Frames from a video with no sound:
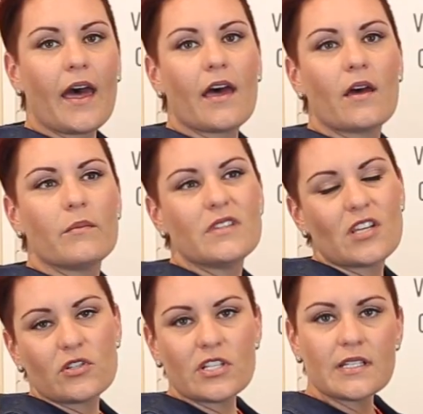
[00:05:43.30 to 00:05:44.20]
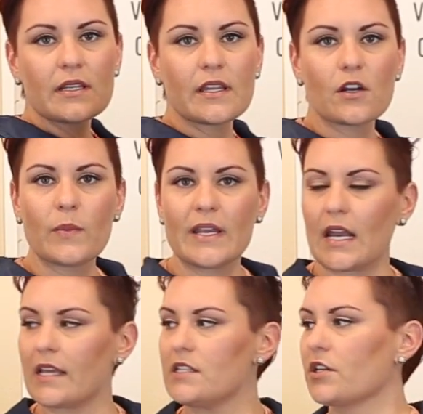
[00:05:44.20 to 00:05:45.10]
so it's just a little
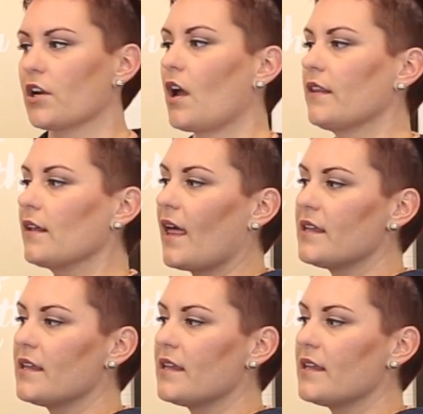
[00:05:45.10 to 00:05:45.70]
bit nicer. On the